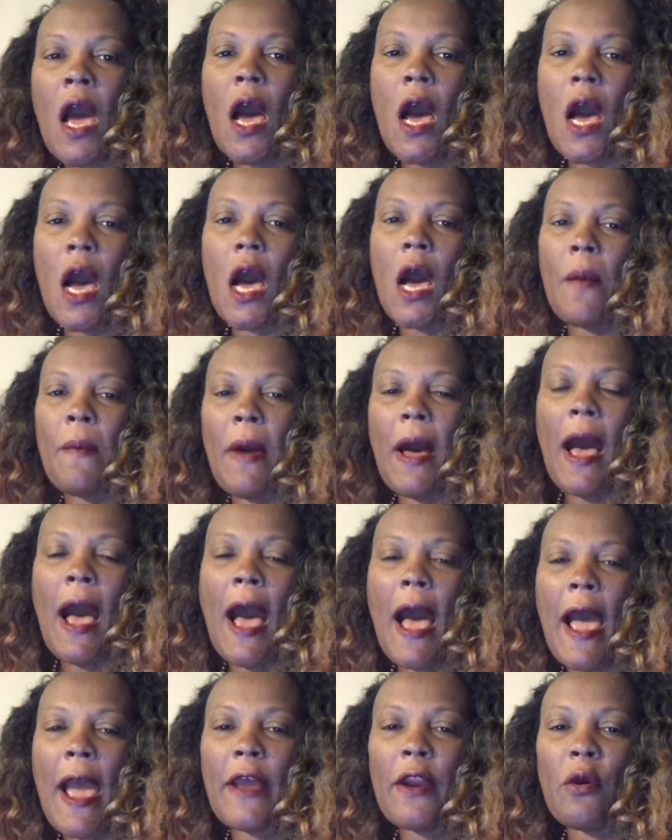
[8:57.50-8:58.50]

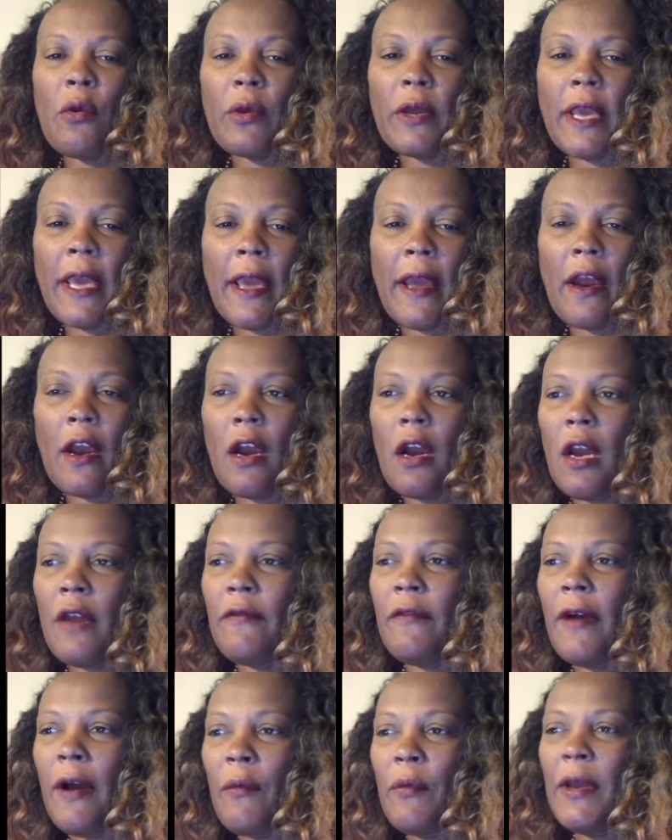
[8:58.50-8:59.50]
I don't care
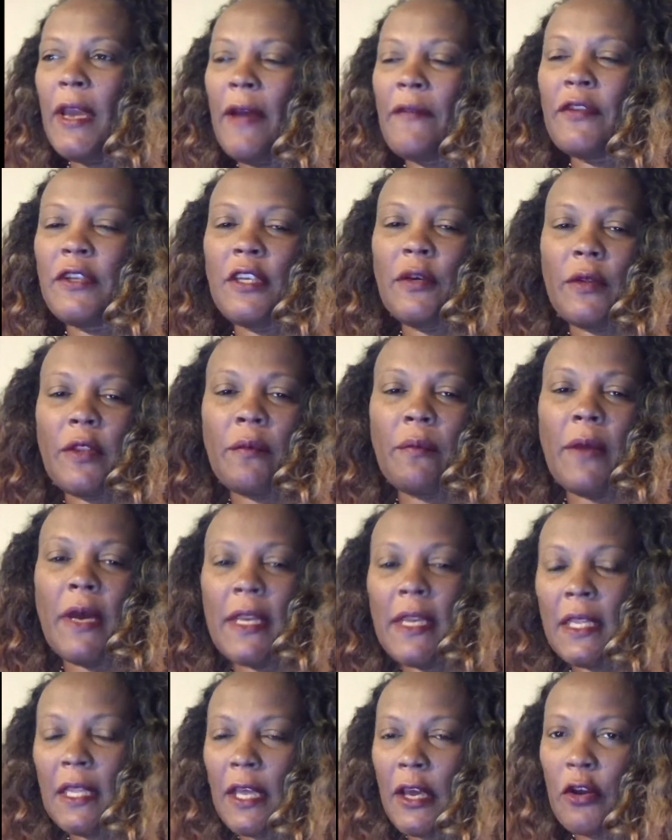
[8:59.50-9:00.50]
if we have to deal with the
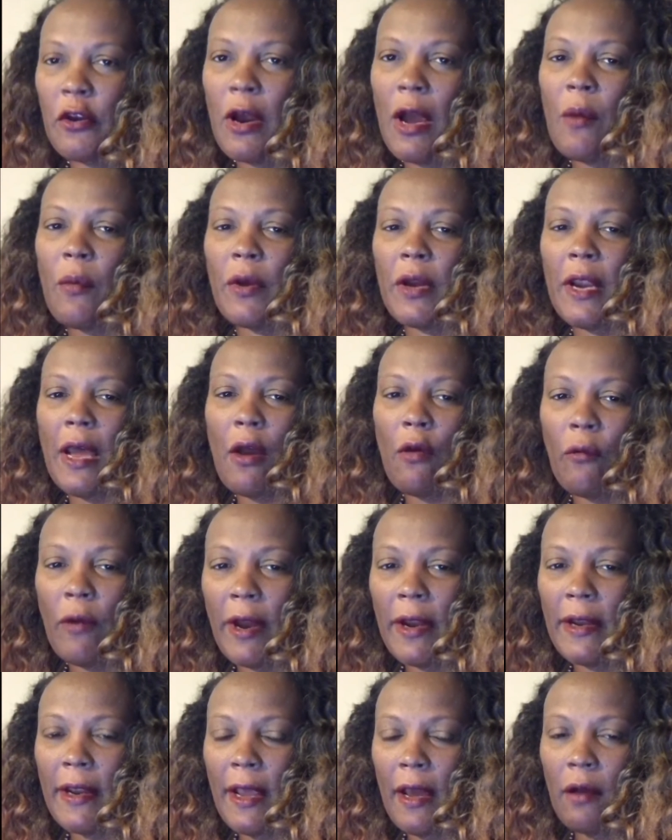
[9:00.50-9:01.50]
money later. I want out
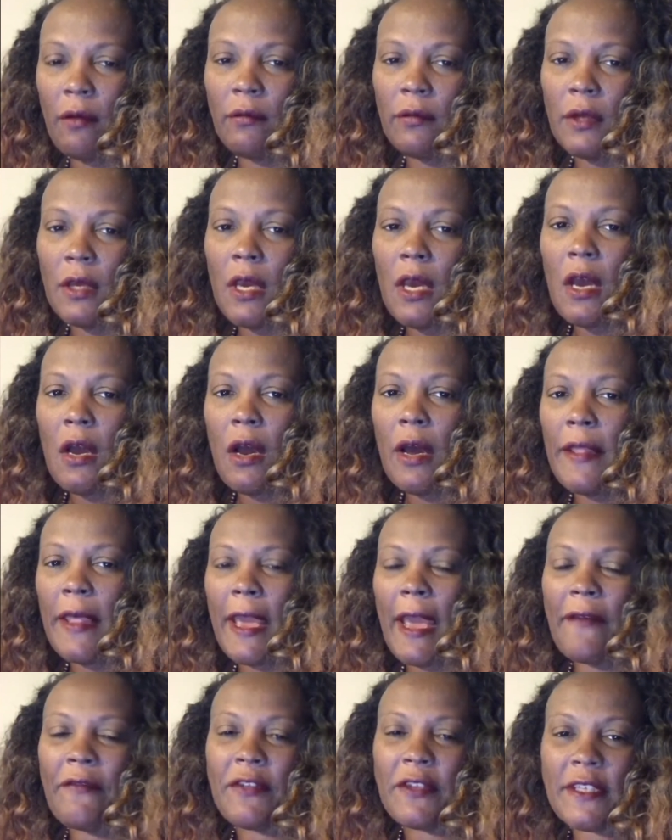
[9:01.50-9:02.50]
right now. And
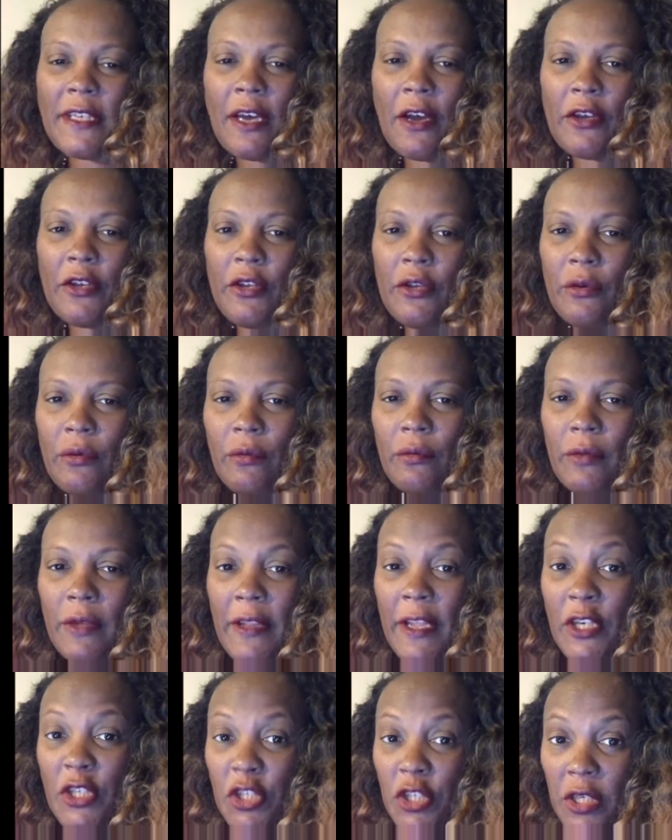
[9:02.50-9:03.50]
they have to tell you,
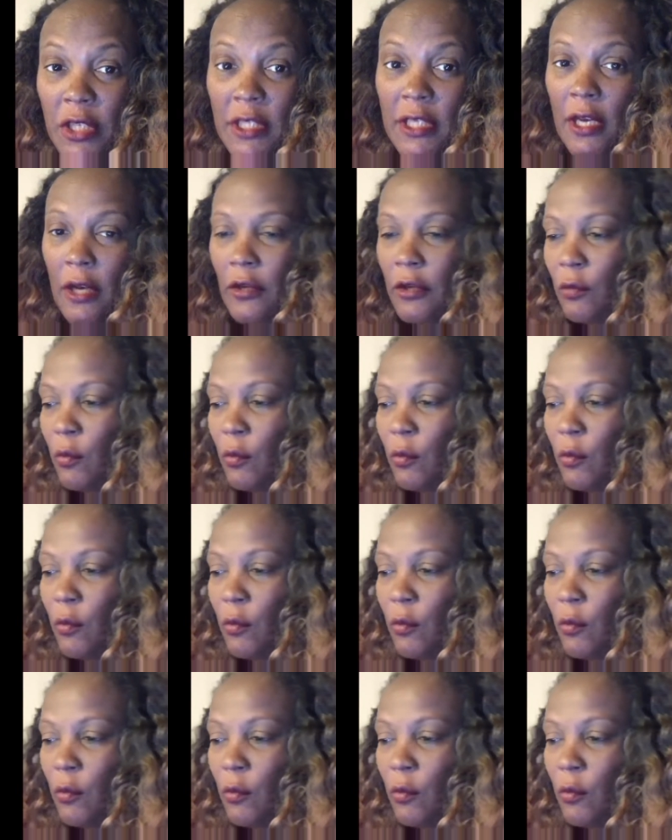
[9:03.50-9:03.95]
and they should tell